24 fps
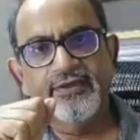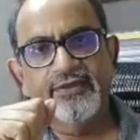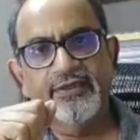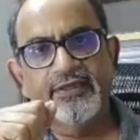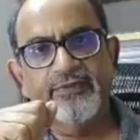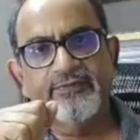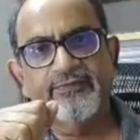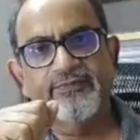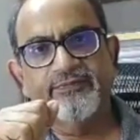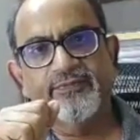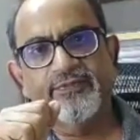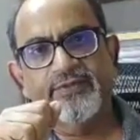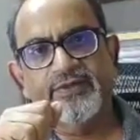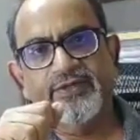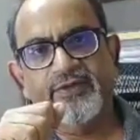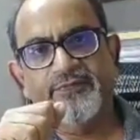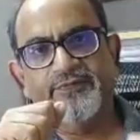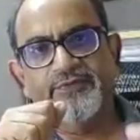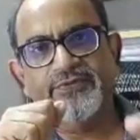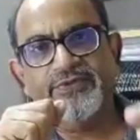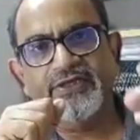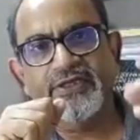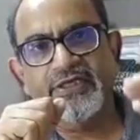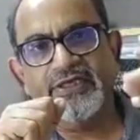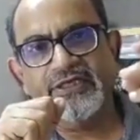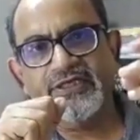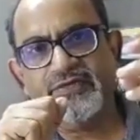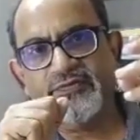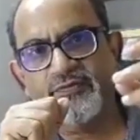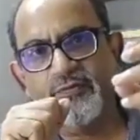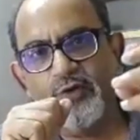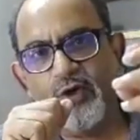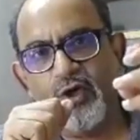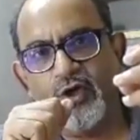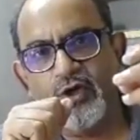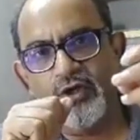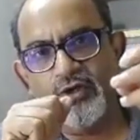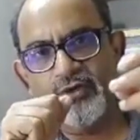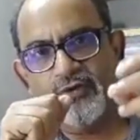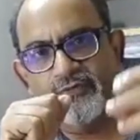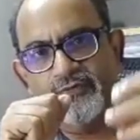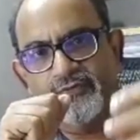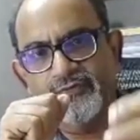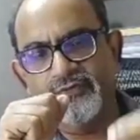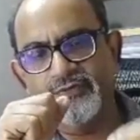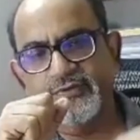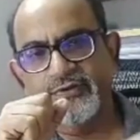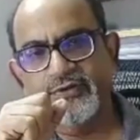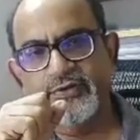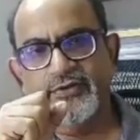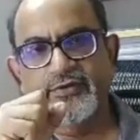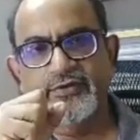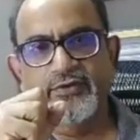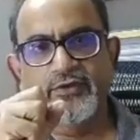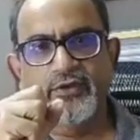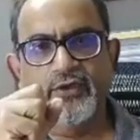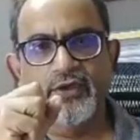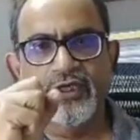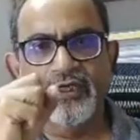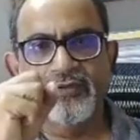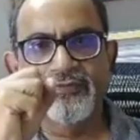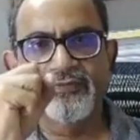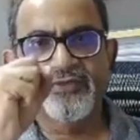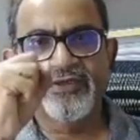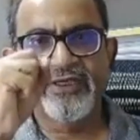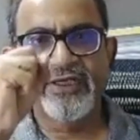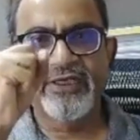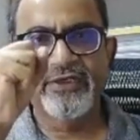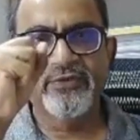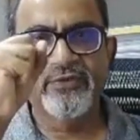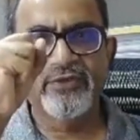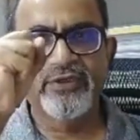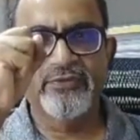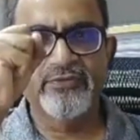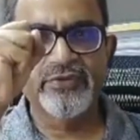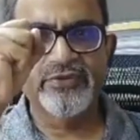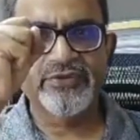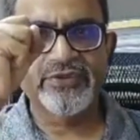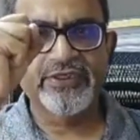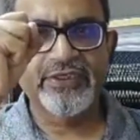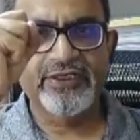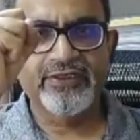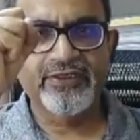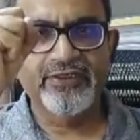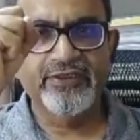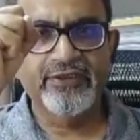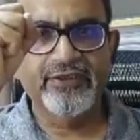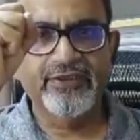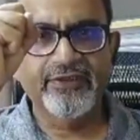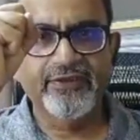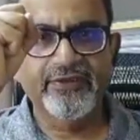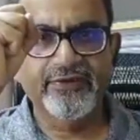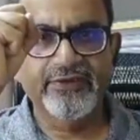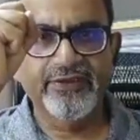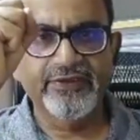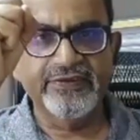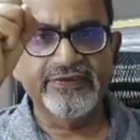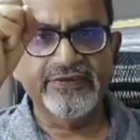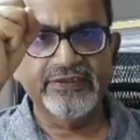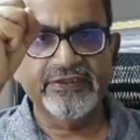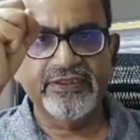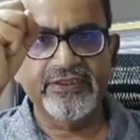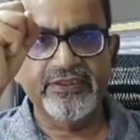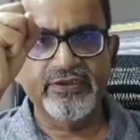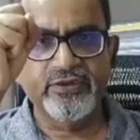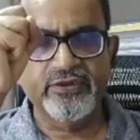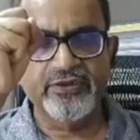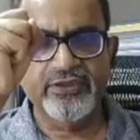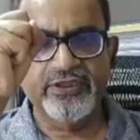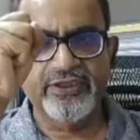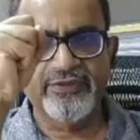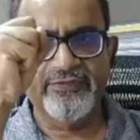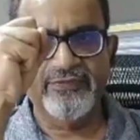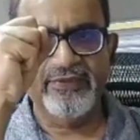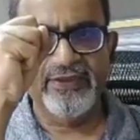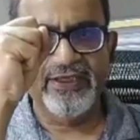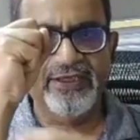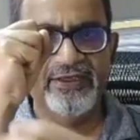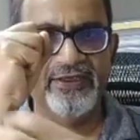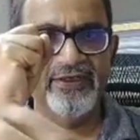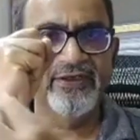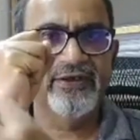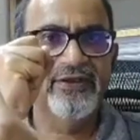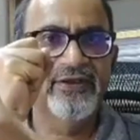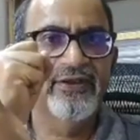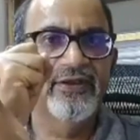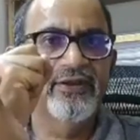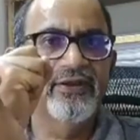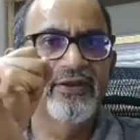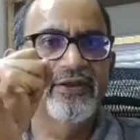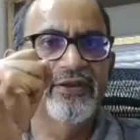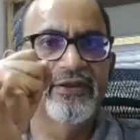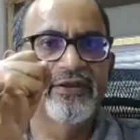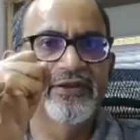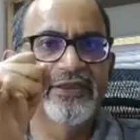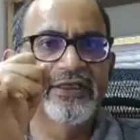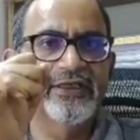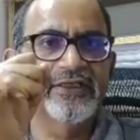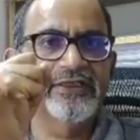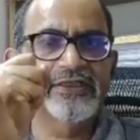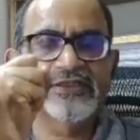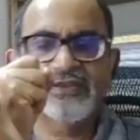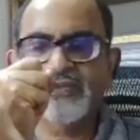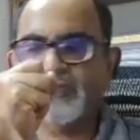the rupture is small. Now I am trying to demonstrate, this is the urinary bladder. There is a